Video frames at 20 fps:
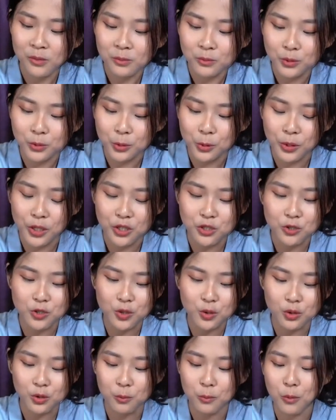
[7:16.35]
So
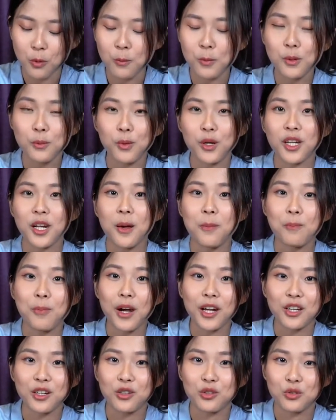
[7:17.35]
actually the moment when I
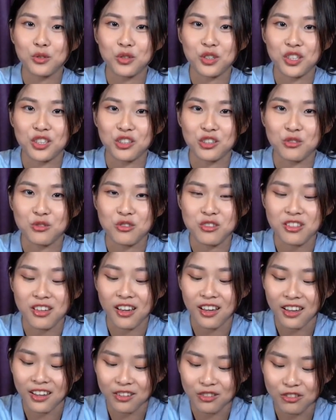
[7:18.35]
bite into the gyoza,
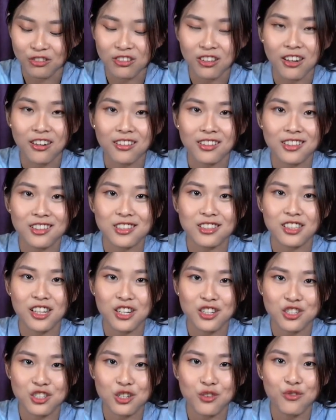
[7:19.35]
I could tell it's
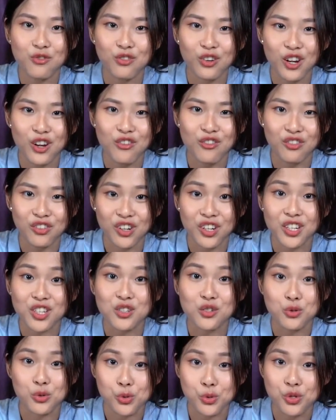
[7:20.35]
actually
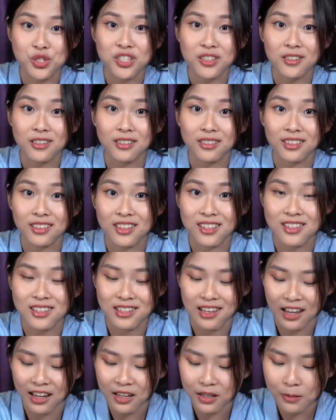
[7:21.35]
very juicy on the
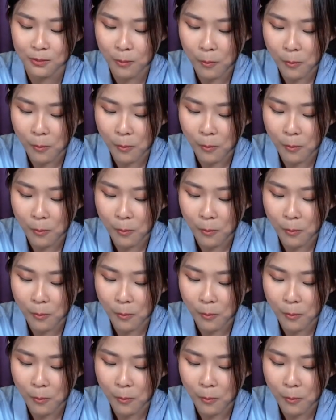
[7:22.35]
inside.